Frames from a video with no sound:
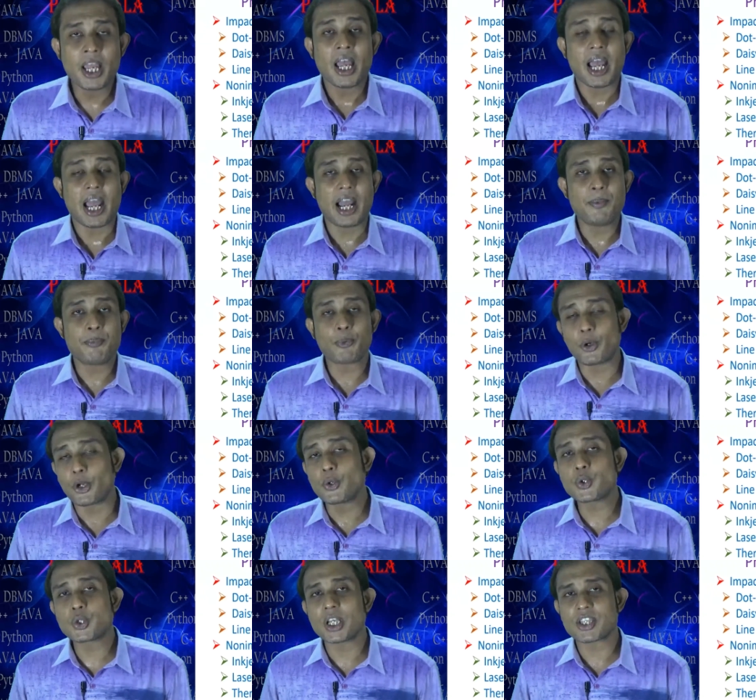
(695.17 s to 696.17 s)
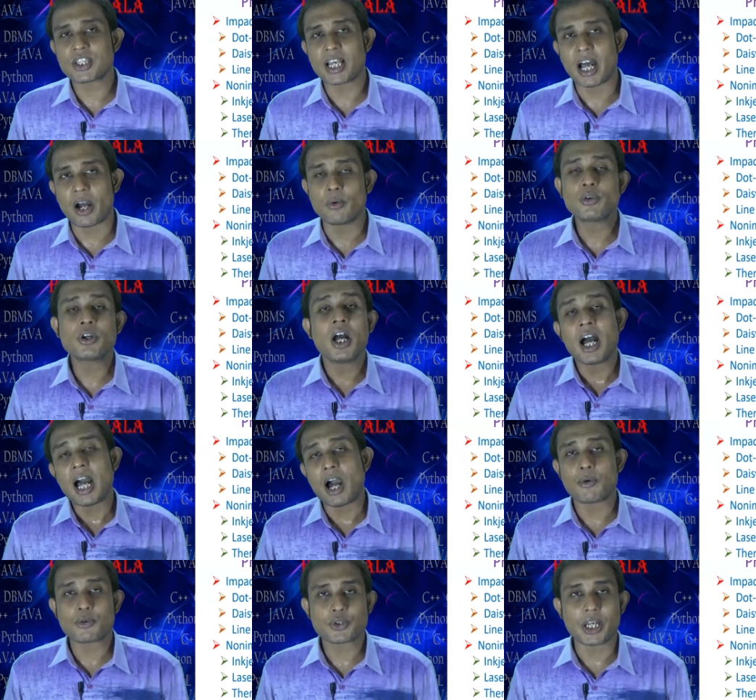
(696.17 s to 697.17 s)
and produce the sound
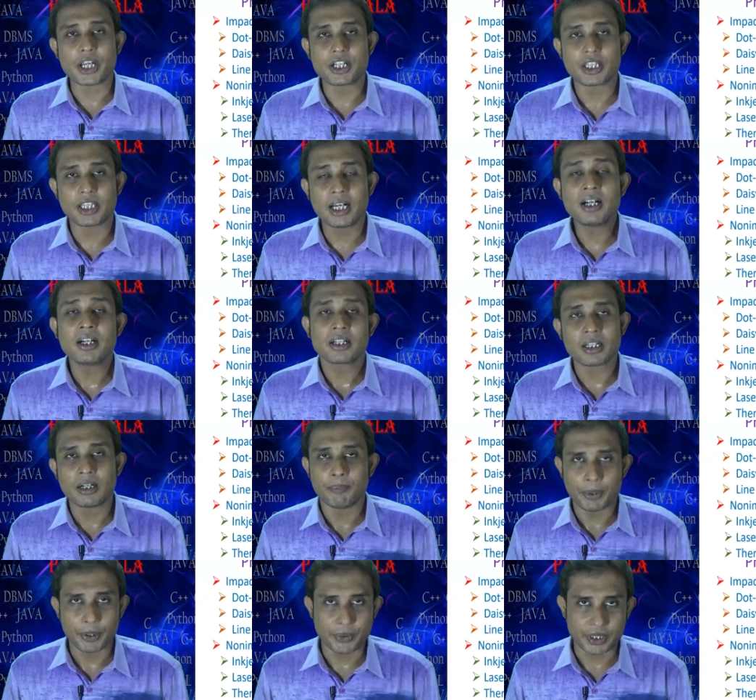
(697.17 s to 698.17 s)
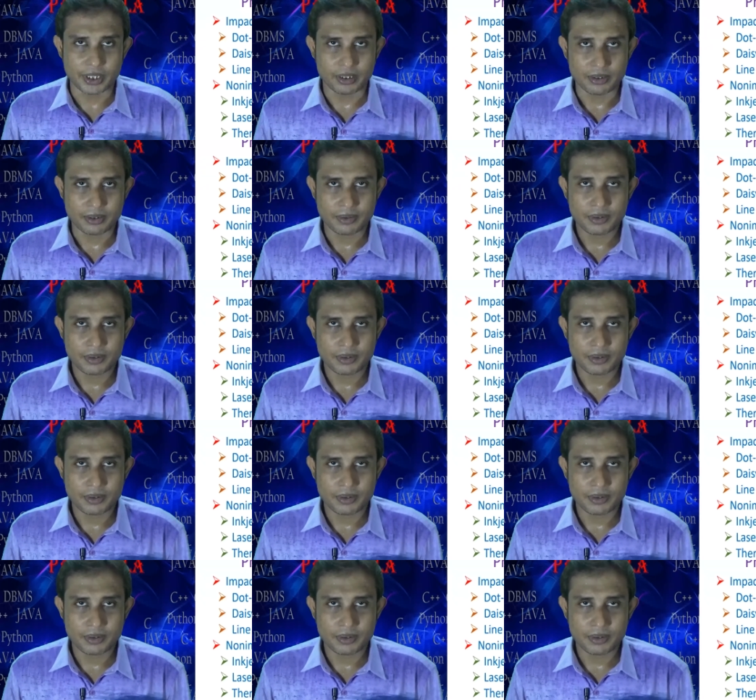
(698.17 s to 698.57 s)
outside the computer.